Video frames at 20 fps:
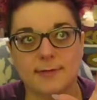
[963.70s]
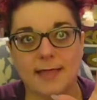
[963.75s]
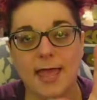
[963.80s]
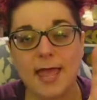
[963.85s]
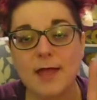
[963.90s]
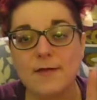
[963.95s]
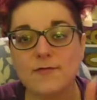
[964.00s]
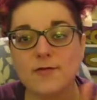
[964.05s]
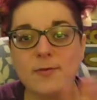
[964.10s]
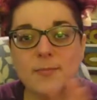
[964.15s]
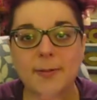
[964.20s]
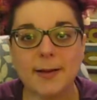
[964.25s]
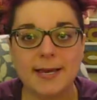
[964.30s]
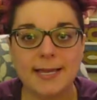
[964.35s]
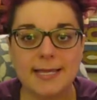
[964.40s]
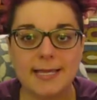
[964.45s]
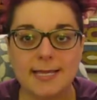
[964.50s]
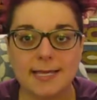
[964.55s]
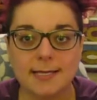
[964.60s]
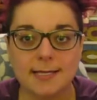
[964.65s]

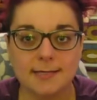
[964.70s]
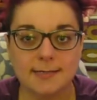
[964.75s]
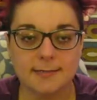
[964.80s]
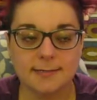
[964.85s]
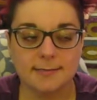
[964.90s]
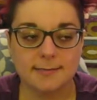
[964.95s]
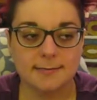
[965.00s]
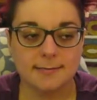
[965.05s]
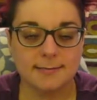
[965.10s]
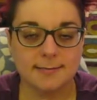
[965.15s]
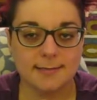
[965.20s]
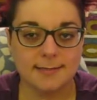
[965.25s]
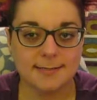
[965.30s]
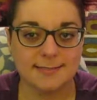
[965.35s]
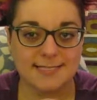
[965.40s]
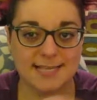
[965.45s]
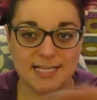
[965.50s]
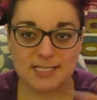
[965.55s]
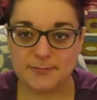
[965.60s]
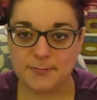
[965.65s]
everybody's
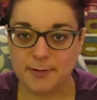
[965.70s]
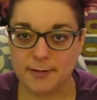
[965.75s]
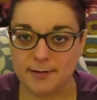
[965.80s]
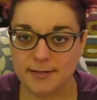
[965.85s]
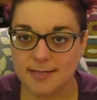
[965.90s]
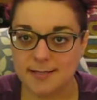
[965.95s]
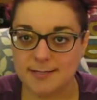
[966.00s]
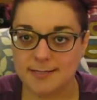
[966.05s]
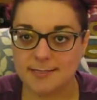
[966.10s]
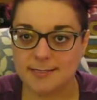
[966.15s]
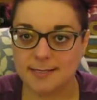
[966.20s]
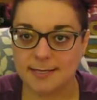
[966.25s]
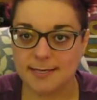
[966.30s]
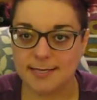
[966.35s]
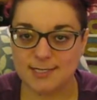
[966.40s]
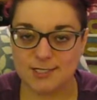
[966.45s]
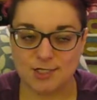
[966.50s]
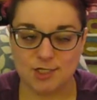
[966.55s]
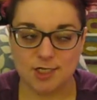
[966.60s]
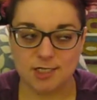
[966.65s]
experience
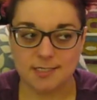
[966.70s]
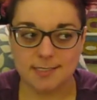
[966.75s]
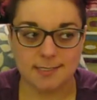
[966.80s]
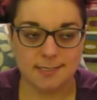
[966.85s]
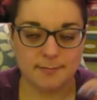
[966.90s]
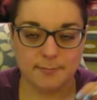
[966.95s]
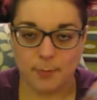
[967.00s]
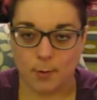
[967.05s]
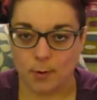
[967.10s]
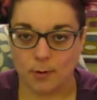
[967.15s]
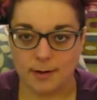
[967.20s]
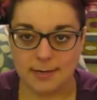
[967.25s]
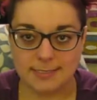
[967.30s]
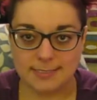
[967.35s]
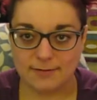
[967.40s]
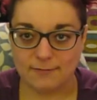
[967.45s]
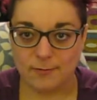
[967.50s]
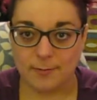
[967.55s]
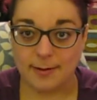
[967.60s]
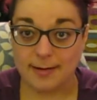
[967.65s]
is just as important as
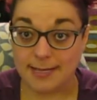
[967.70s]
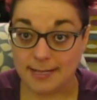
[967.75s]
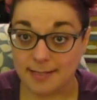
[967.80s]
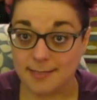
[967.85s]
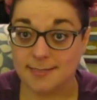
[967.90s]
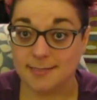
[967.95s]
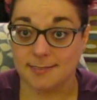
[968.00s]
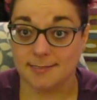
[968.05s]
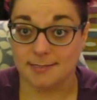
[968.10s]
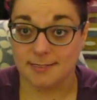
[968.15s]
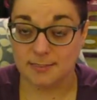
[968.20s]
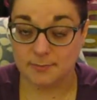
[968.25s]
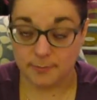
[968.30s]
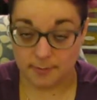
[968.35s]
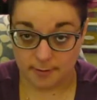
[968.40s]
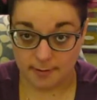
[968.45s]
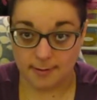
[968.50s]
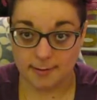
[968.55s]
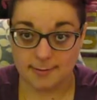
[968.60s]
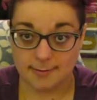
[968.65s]
everybody else's
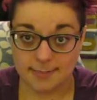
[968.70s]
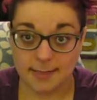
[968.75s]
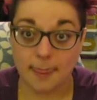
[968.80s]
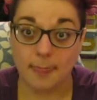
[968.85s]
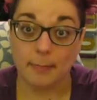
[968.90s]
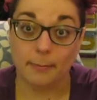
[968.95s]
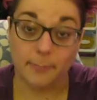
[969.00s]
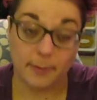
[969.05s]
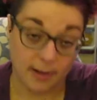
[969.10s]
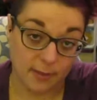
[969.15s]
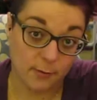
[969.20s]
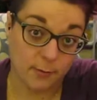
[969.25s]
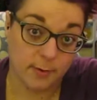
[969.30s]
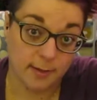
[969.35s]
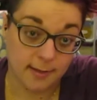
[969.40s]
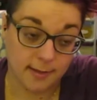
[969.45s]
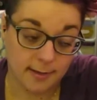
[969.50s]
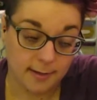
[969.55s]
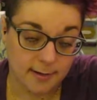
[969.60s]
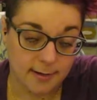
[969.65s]
experience, by the
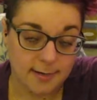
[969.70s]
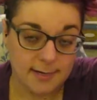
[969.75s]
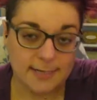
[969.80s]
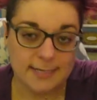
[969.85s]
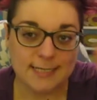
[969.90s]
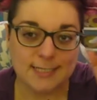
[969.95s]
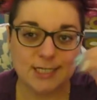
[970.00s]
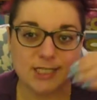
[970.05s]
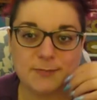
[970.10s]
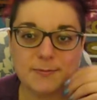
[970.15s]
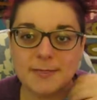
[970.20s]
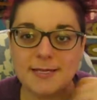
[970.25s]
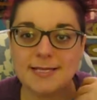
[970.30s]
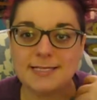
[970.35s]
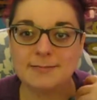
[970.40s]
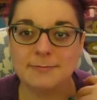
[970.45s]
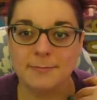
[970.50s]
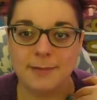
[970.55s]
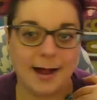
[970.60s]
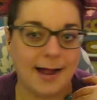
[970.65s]
way. Just
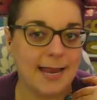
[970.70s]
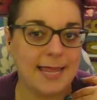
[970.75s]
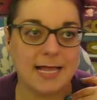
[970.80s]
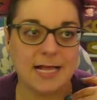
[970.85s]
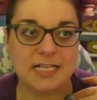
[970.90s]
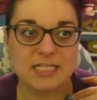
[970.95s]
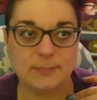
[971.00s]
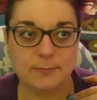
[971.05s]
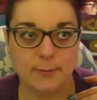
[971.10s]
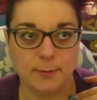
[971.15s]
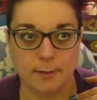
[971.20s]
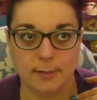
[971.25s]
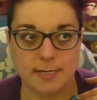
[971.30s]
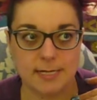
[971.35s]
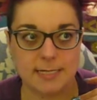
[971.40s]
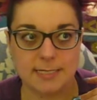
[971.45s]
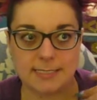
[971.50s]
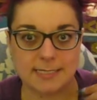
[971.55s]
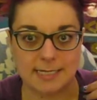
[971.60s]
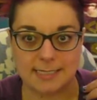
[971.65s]
because my
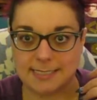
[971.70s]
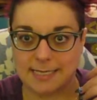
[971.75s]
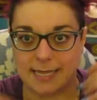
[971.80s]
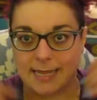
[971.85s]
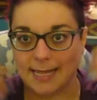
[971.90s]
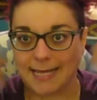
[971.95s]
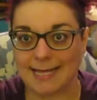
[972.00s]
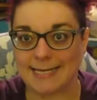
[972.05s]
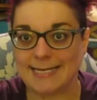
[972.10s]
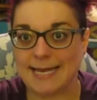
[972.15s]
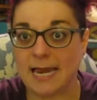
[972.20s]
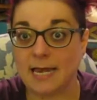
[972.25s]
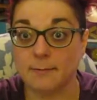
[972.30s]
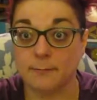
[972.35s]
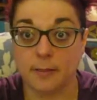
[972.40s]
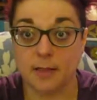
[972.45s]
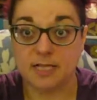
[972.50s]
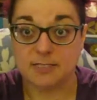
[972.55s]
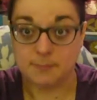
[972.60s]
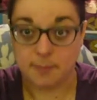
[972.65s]
experience is like a
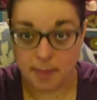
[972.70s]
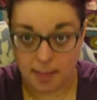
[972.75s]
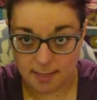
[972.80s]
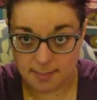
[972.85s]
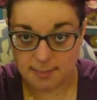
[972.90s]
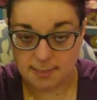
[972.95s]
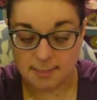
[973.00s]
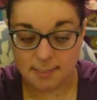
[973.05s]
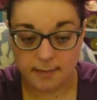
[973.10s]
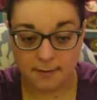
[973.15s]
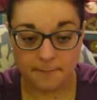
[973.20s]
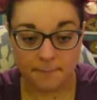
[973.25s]
10++,